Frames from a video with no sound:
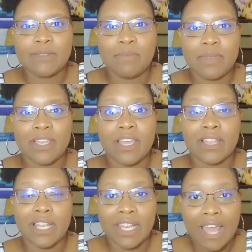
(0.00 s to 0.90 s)
to be
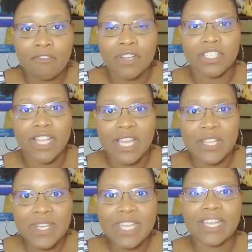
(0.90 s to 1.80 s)
the leverage that
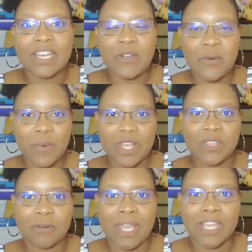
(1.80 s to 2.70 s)
you need
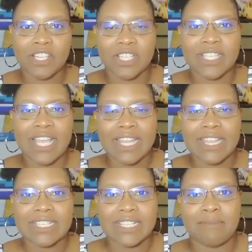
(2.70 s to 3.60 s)
with your patients in
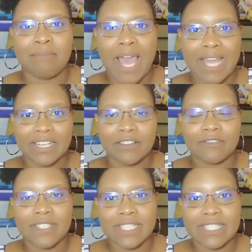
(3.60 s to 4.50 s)
this
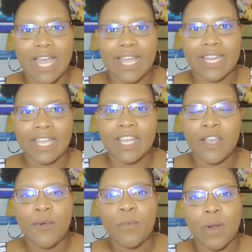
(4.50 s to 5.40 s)
competitive society
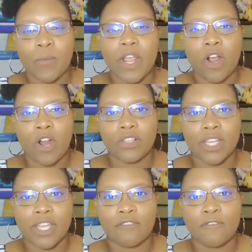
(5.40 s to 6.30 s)
where we are
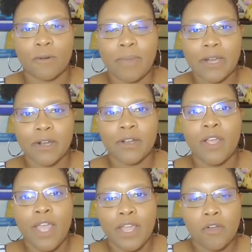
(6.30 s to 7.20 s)
looking for better
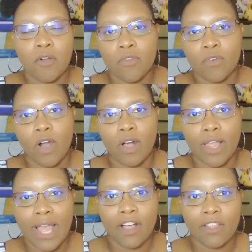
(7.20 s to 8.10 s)
and
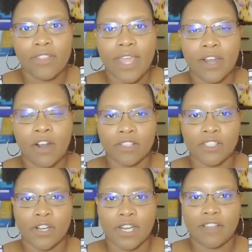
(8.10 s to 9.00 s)
overall health and
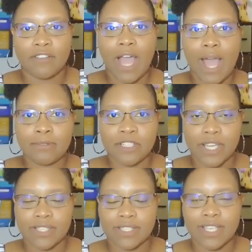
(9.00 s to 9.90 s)
alternative
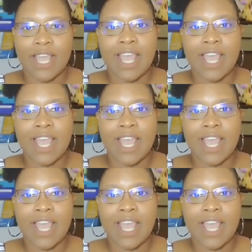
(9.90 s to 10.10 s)
options.